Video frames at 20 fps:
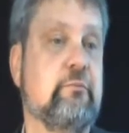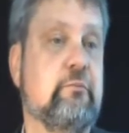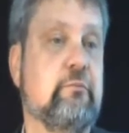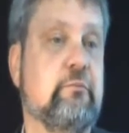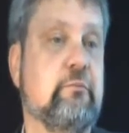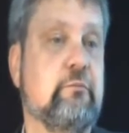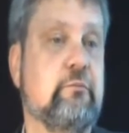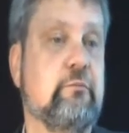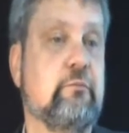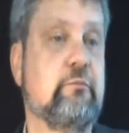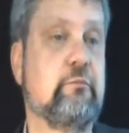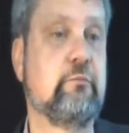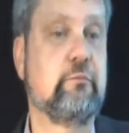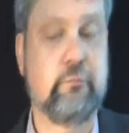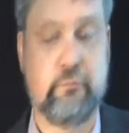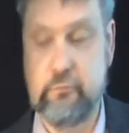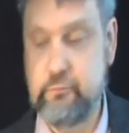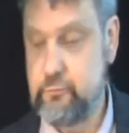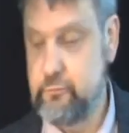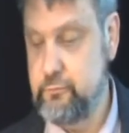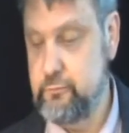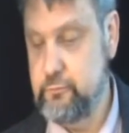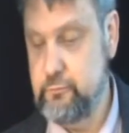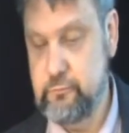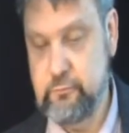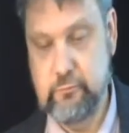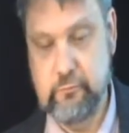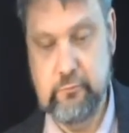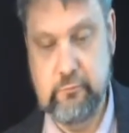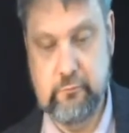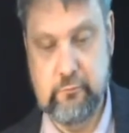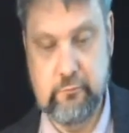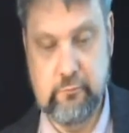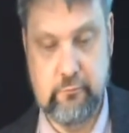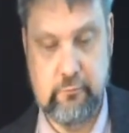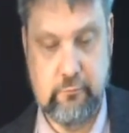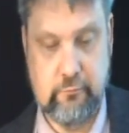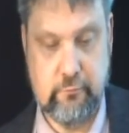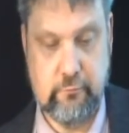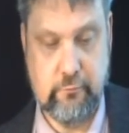
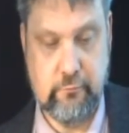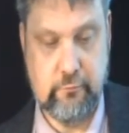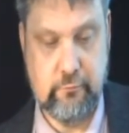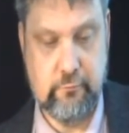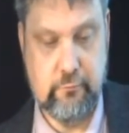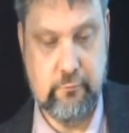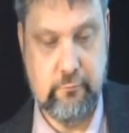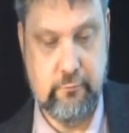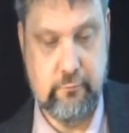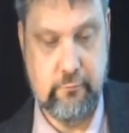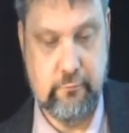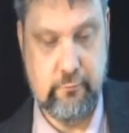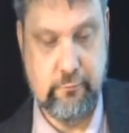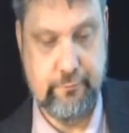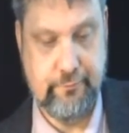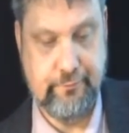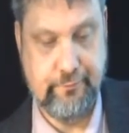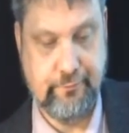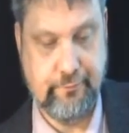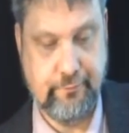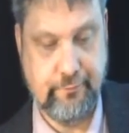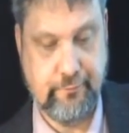Nothing is said.